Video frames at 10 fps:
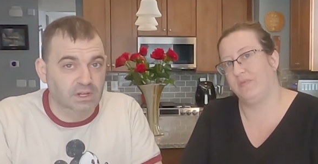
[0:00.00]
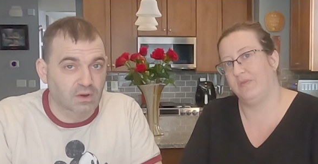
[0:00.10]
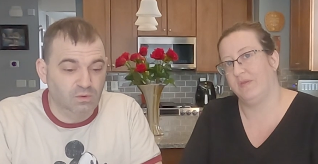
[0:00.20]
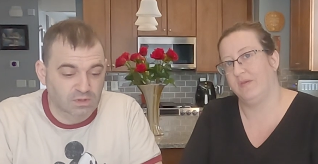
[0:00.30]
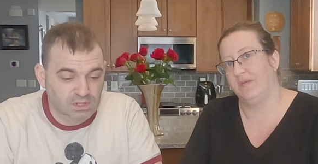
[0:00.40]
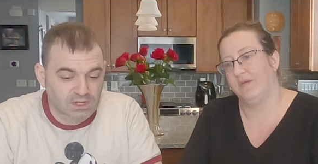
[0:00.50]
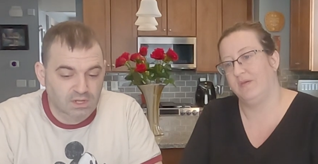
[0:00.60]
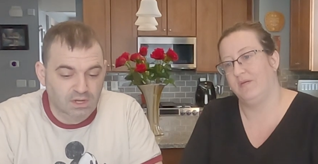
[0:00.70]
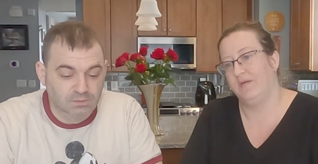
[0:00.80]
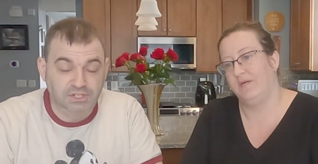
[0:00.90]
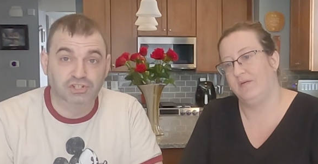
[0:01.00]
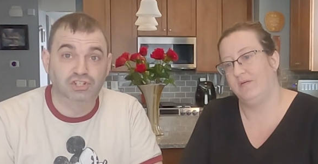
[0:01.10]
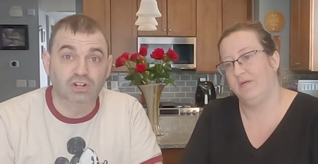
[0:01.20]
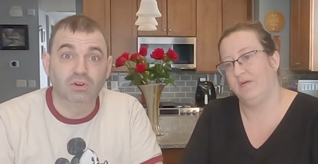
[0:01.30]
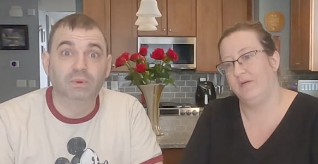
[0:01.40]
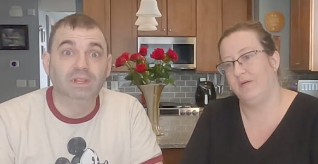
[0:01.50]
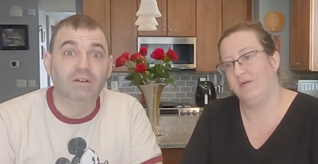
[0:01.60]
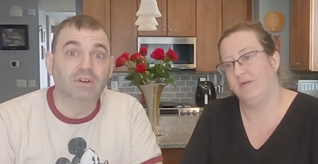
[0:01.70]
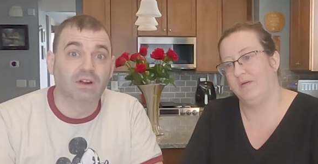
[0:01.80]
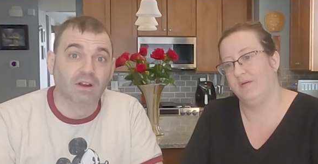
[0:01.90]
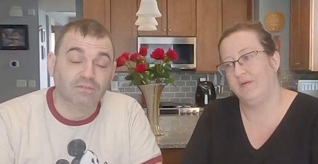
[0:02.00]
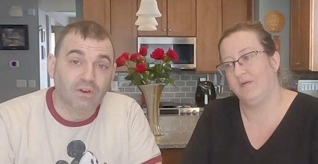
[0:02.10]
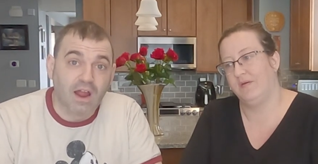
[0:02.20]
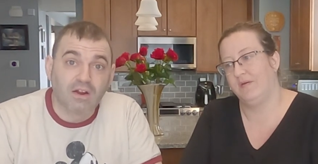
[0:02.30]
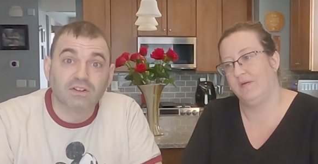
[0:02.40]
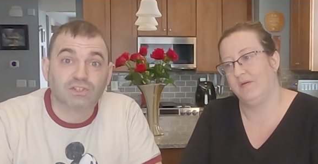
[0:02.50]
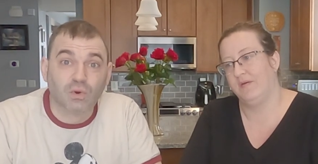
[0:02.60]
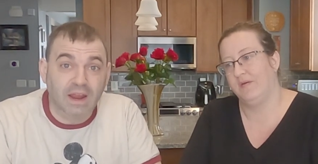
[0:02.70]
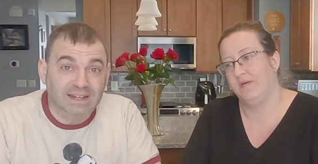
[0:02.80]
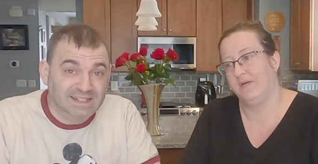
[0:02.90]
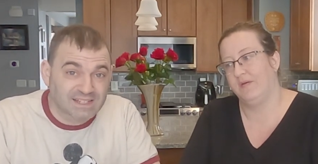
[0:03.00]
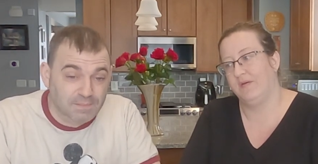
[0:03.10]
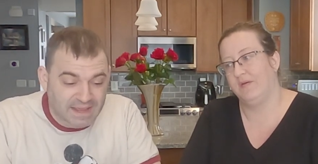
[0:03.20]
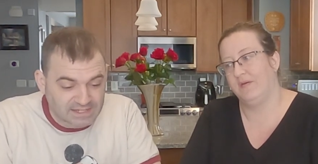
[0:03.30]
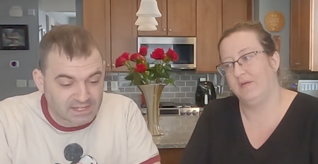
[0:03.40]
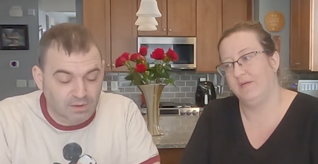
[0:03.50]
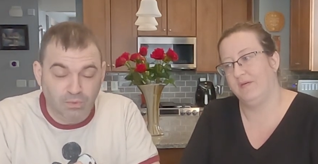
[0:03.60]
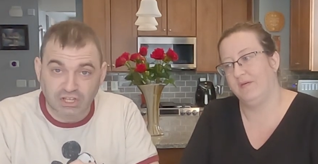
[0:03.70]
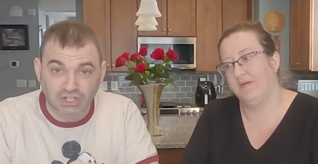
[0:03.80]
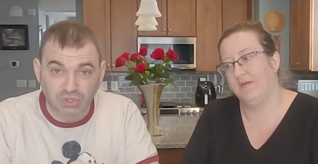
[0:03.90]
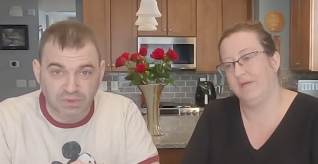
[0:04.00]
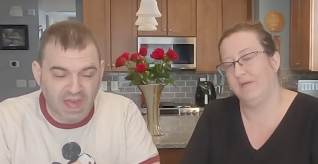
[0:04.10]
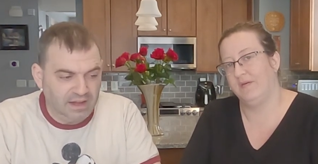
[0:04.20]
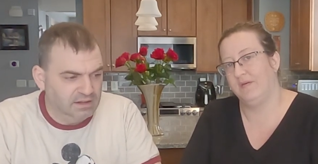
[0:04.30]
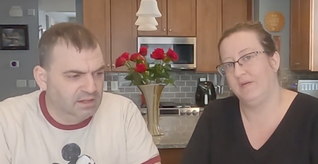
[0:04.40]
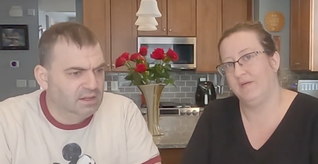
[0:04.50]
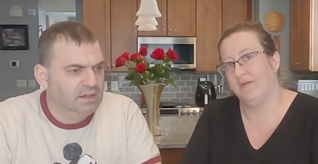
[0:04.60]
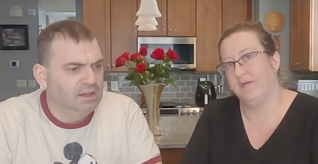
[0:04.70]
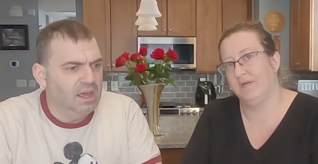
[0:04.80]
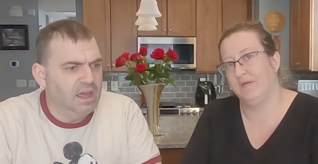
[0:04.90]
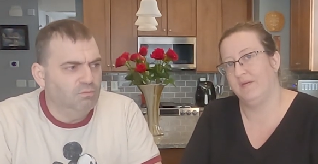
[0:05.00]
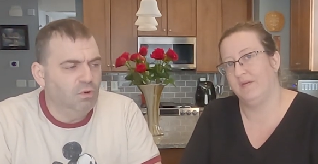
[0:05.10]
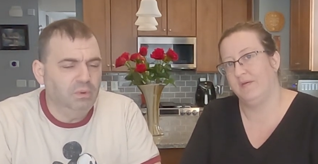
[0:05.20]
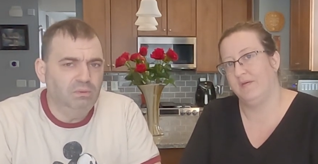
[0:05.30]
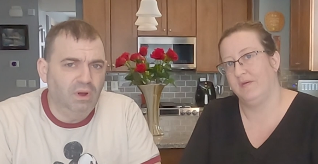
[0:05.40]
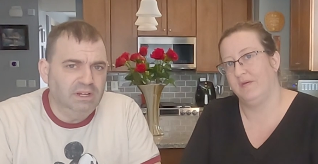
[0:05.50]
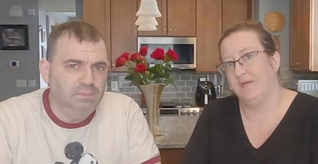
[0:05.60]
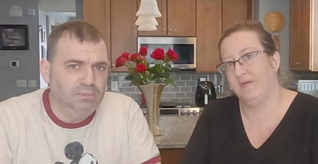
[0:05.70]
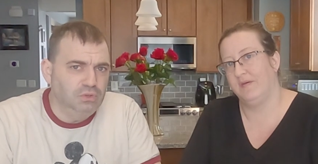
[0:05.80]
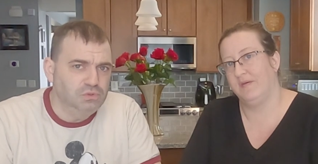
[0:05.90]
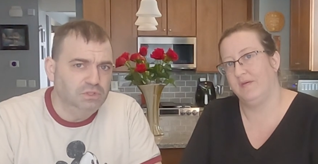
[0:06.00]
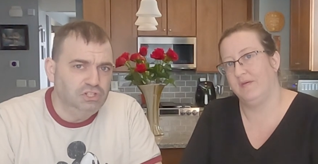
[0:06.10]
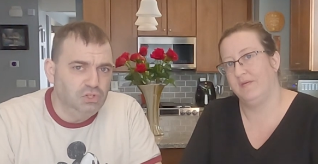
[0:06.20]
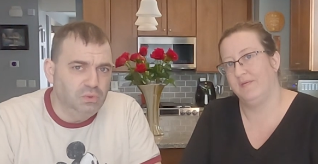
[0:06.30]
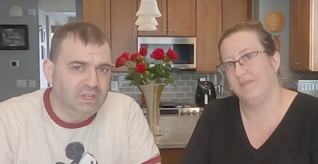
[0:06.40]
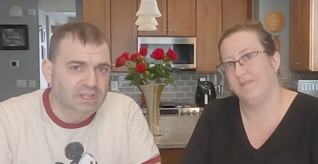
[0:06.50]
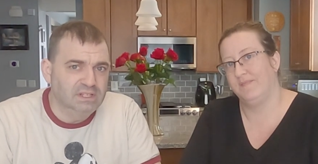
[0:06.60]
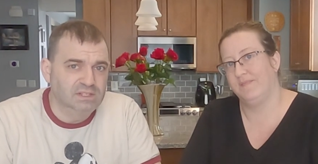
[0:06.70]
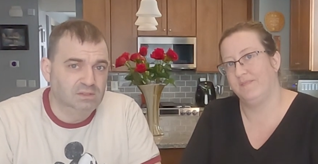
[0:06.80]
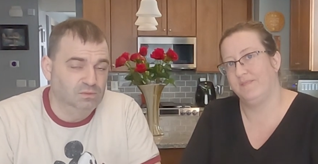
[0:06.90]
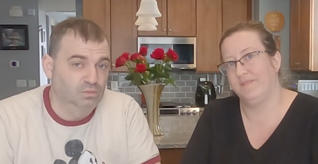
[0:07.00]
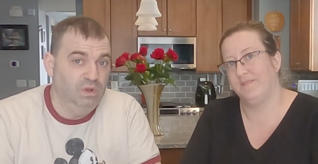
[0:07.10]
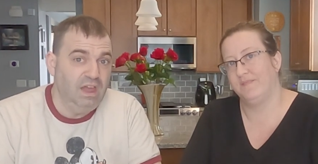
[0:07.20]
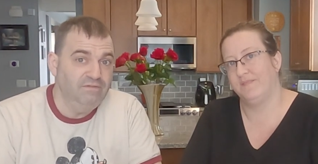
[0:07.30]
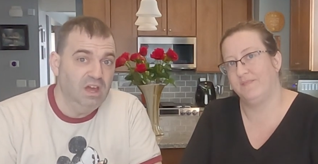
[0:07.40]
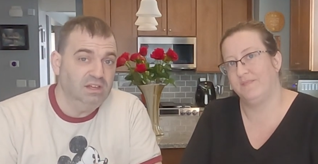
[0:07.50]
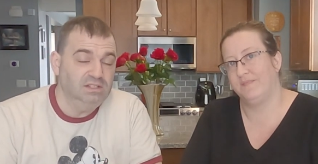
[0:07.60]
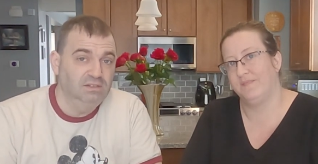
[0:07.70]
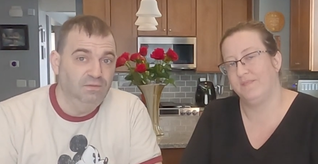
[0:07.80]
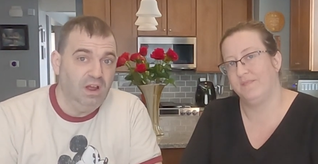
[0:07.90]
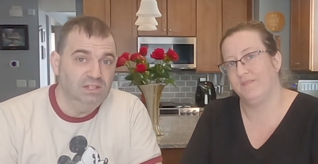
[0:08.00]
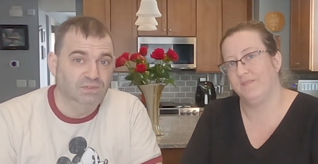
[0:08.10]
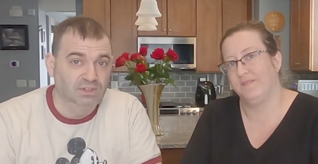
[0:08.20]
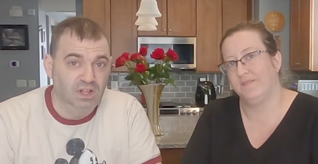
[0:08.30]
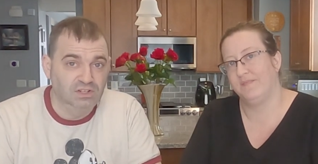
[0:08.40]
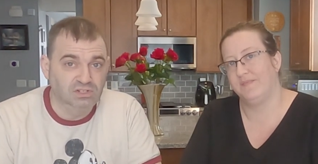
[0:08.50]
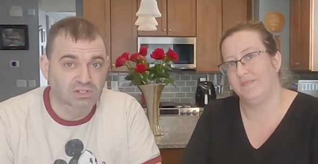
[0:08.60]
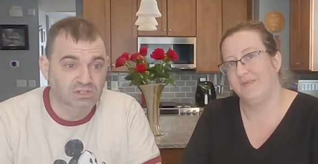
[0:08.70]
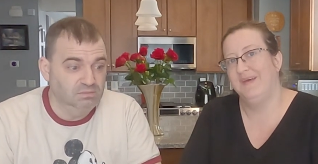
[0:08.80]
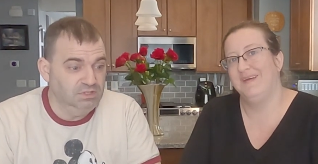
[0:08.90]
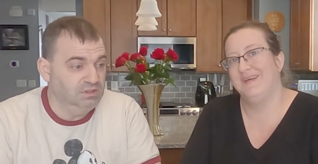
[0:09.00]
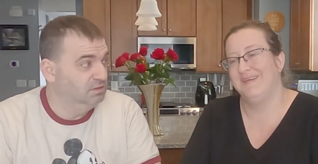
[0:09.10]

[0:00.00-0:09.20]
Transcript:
Speaker 1: video?" We said, "Sure, we love our air fryer. It's great and it's amazing, and we can do that." And what we wind up usually doing is we have nuggets and fries for lunch, and we